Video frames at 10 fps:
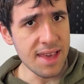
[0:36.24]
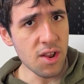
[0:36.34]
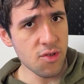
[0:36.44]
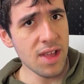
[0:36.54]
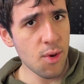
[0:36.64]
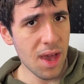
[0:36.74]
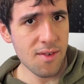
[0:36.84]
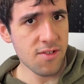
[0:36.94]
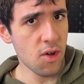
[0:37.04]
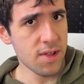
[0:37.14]
Here today we have
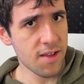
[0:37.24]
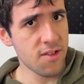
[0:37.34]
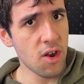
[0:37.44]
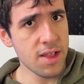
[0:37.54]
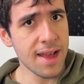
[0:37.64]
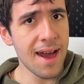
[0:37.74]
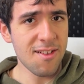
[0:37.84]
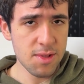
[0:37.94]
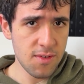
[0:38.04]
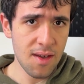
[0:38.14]
a Zotac Solid
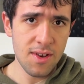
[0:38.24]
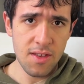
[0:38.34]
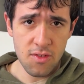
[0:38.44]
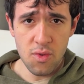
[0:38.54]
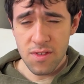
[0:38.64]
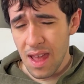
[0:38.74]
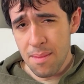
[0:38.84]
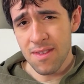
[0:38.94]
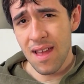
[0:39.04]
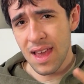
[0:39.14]
card, but if you have an Asus,
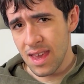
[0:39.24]
MSI,